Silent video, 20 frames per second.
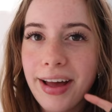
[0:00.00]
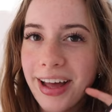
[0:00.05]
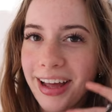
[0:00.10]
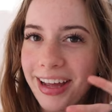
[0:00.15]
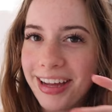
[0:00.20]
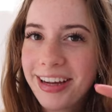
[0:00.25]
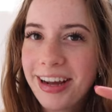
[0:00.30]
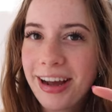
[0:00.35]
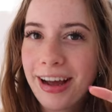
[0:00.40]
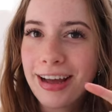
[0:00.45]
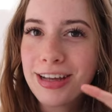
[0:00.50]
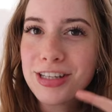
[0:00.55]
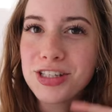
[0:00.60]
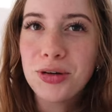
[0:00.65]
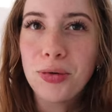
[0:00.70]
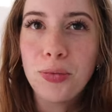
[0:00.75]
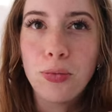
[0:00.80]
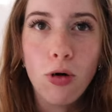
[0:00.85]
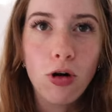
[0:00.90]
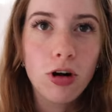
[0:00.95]
Hey guys,
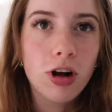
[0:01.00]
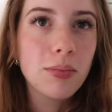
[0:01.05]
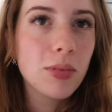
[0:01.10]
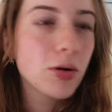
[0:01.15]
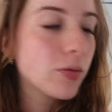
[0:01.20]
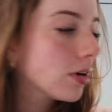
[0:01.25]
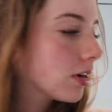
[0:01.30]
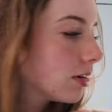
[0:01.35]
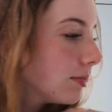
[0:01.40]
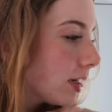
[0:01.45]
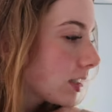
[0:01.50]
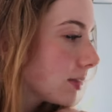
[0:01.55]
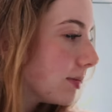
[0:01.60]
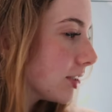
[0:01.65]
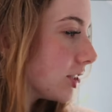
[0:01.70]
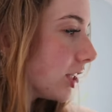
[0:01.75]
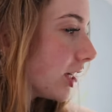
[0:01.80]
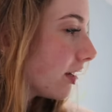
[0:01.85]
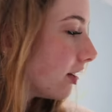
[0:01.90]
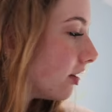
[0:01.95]
welcome or welcome back to
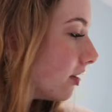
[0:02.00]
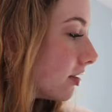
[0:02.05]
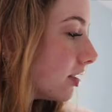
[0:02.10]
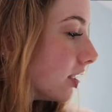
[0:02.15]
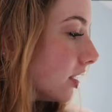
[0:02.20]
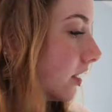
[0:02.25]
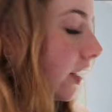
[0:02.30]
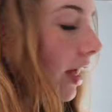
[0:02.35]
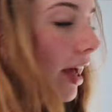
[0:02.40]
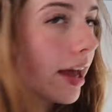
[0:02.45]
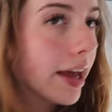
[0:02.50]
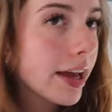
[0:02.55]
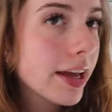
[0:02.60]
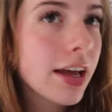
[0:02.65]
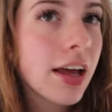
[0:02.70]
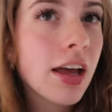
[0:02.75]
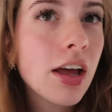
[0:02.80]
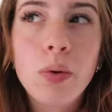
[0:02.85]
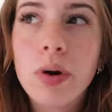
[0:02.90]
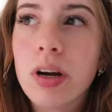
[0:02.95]
my channel.
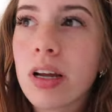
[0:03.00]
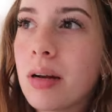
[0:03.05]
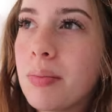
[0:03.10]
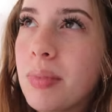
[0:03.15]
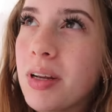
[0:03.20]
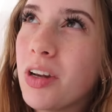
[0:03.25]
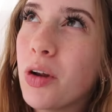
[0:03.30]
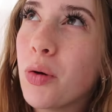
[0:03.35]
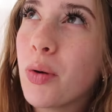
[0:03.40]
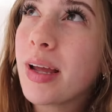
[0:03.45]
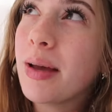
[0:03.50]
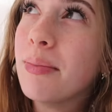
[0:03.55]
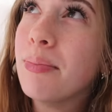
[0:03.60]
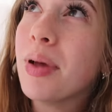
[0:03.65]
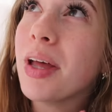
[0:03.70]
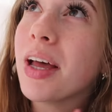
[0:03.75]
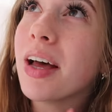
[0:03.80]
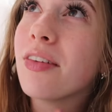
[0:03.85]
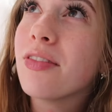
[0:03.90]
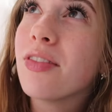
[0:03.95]
Today, we're gonna be doing a
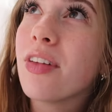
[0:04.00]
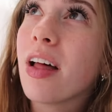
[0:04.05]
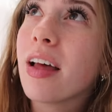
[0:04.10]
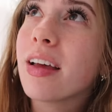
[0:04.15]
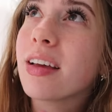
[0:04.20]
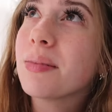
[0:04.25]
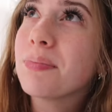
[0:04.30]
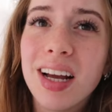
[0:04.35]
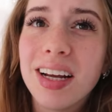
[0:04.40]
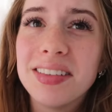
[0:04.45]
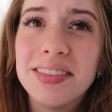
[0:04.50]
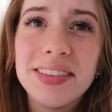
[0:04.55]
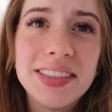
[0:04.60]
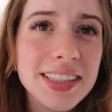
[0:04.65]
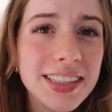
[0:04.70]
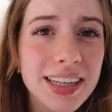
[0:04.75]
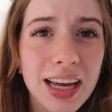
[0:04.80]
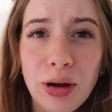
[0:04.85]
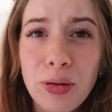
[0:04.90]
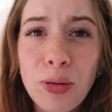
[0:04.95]
bit of like a
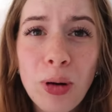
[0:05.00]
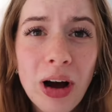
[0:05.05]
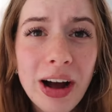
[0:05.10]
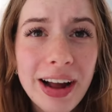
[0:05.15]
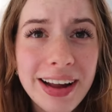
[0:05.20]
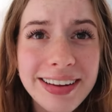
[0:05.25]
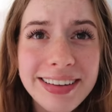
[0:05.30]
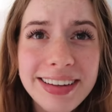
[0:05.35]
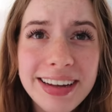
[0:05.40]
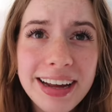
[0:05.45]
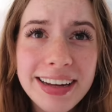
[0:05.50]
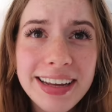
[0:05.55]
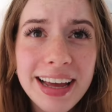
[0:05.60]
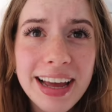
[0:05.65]
DIY, I